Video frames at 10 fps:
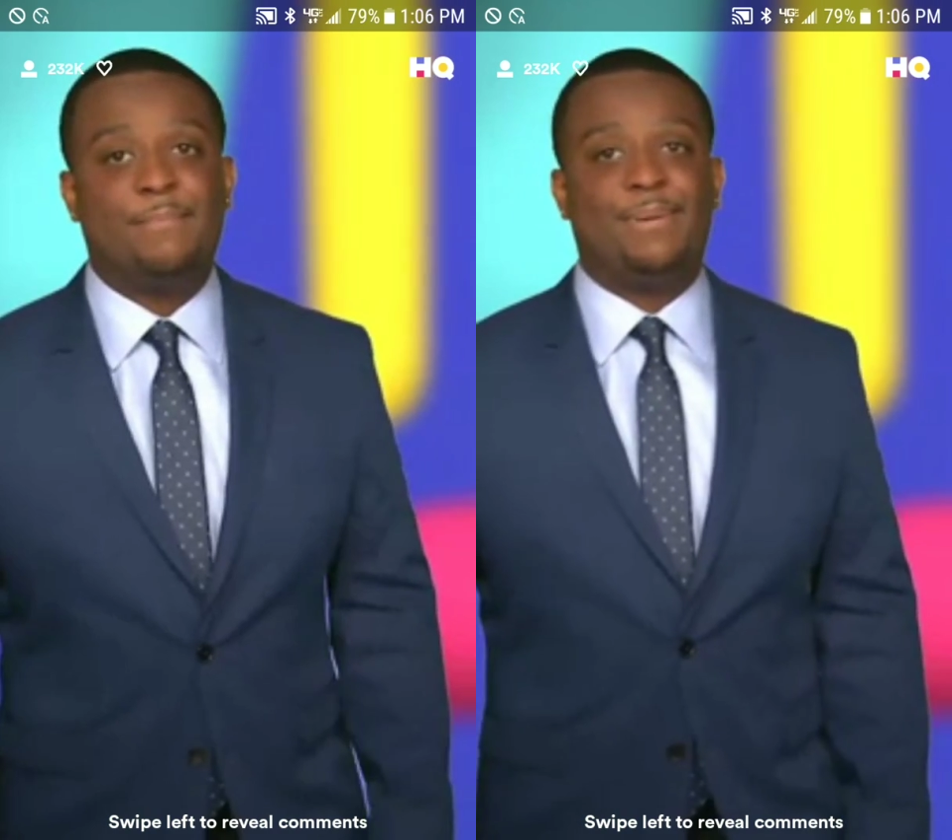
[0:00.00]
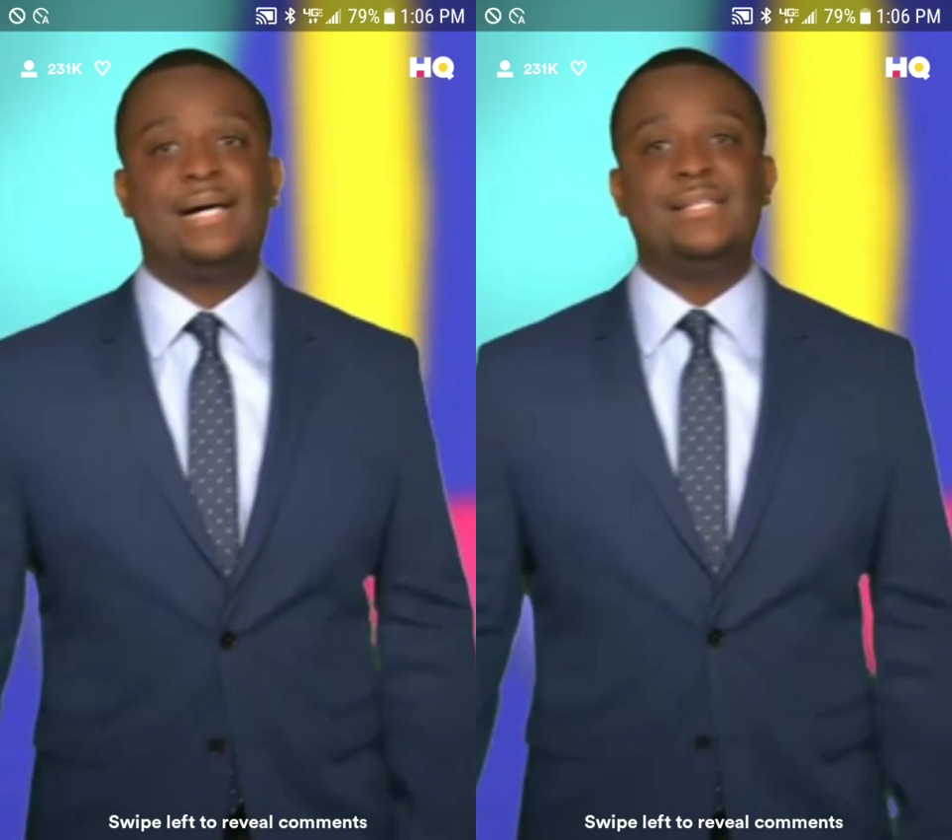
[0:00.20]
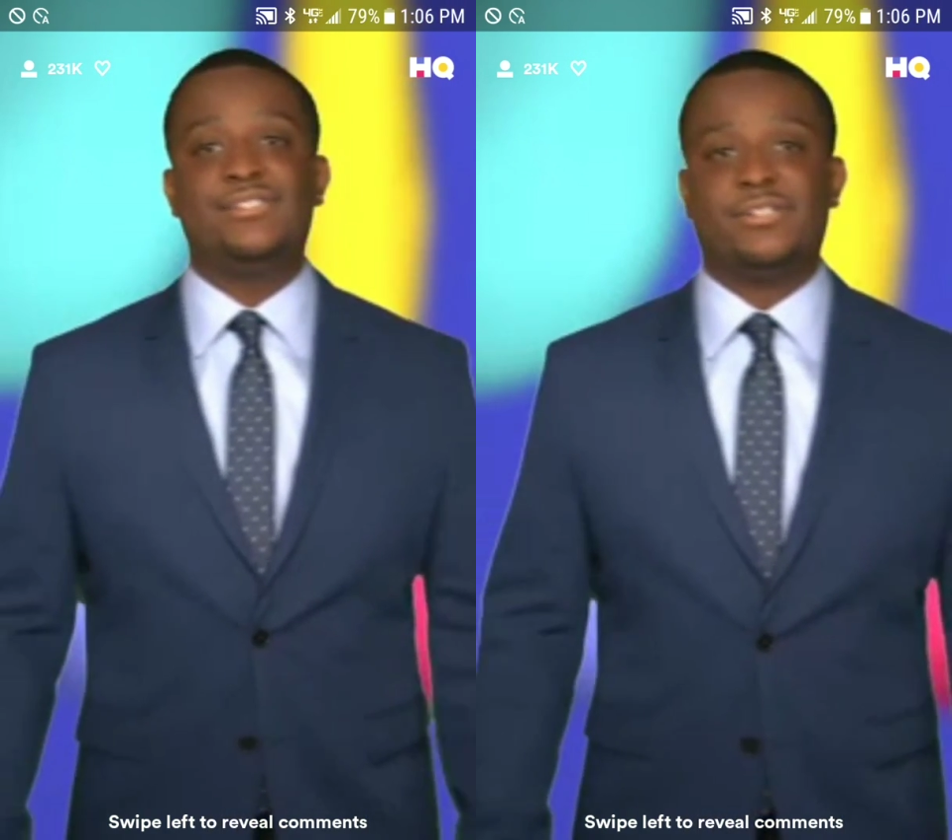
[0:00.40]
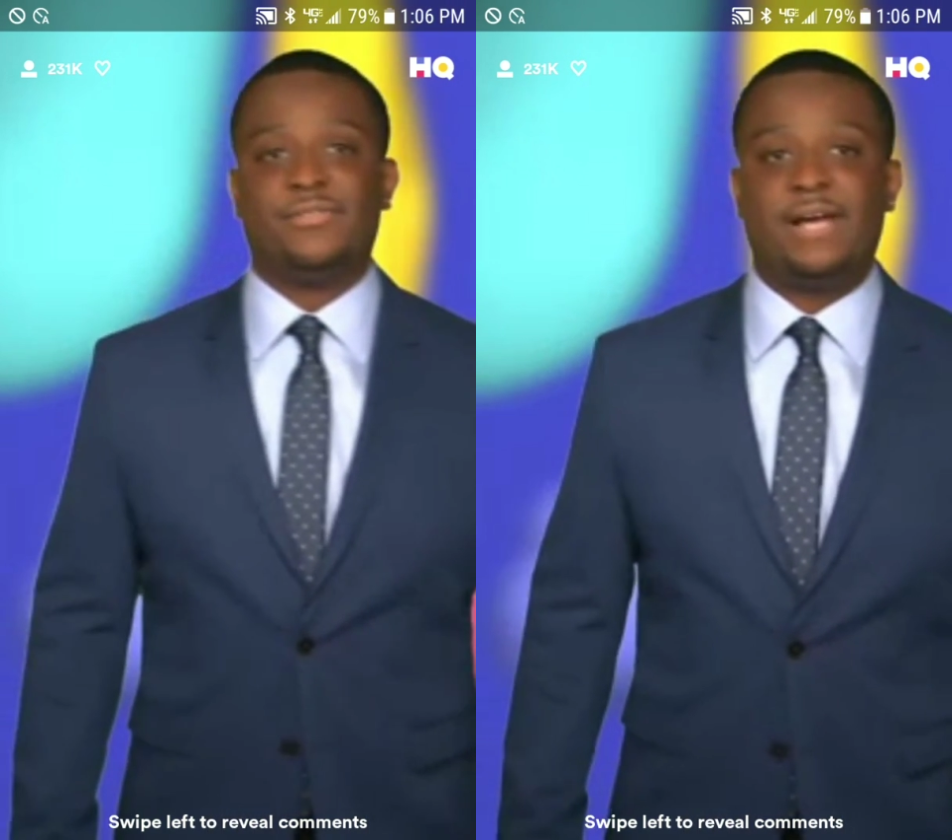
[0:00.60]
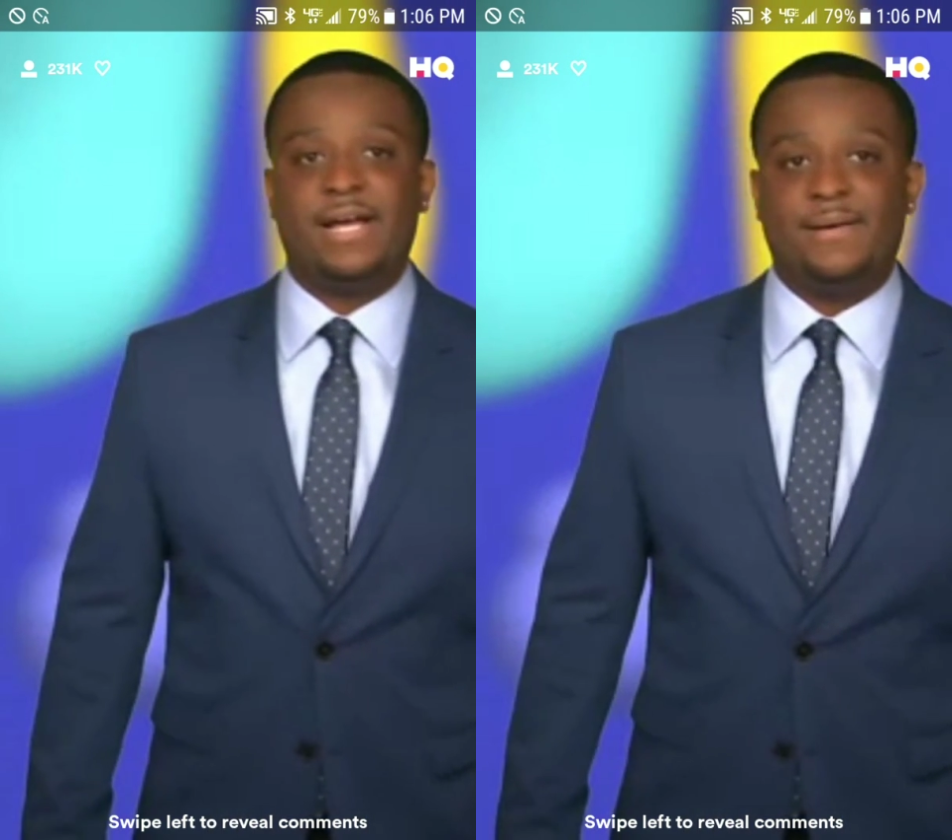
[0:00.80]
Mike
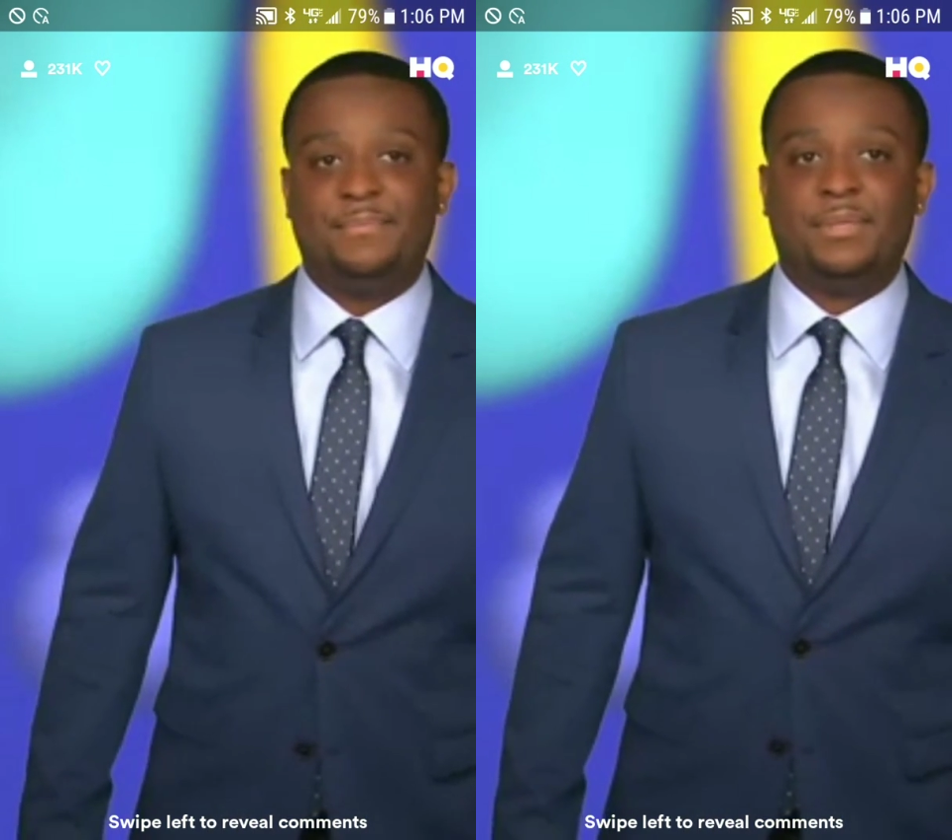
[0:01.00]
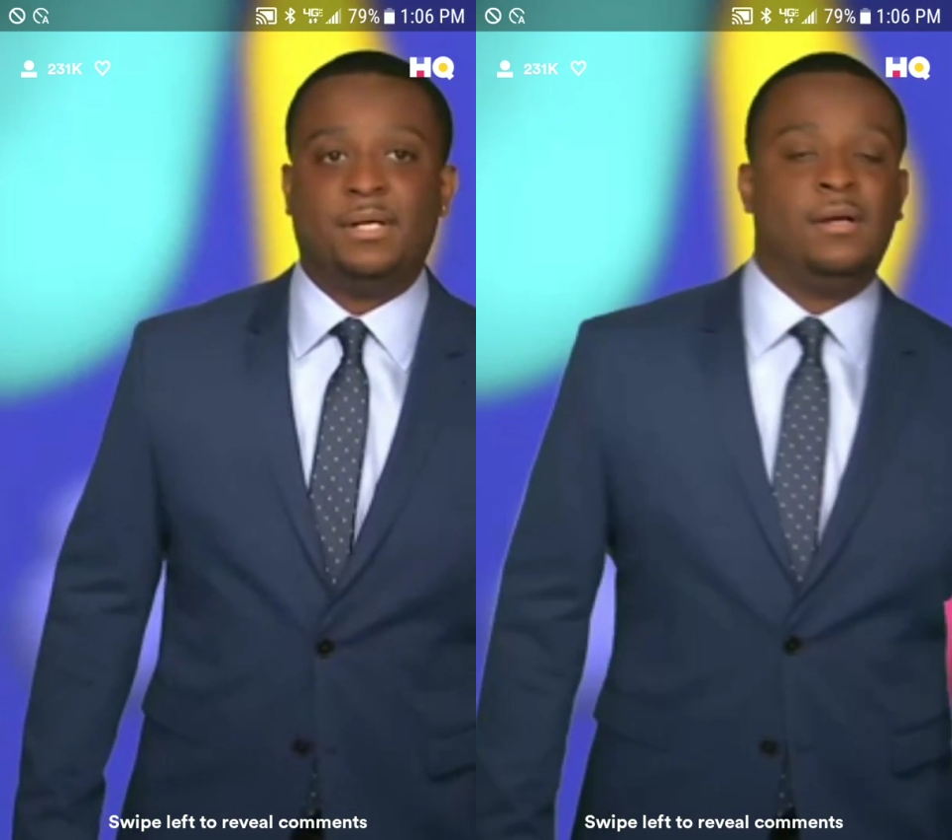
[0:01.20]
Posner, fam.